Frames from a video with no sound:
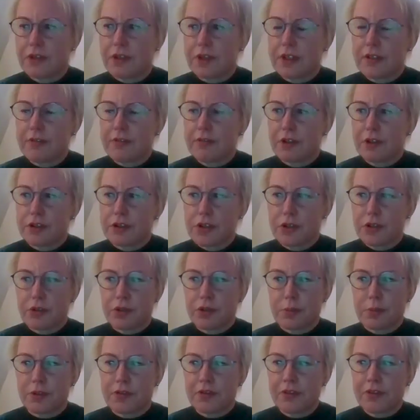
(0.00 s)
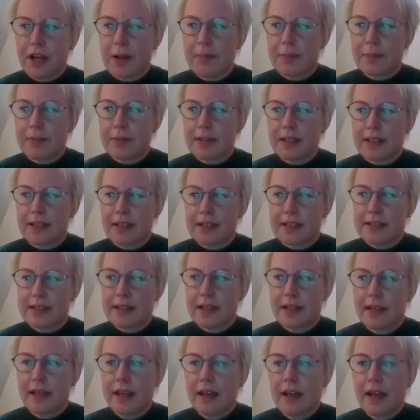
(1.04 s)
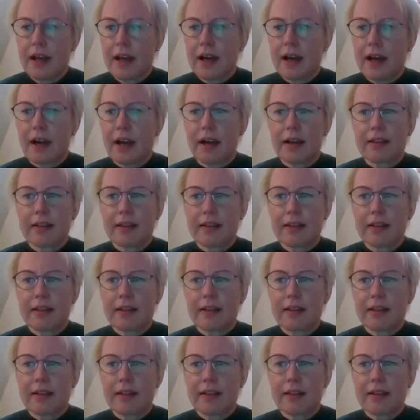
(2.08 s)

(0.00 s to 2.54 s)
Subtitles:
a diverse group of companies, are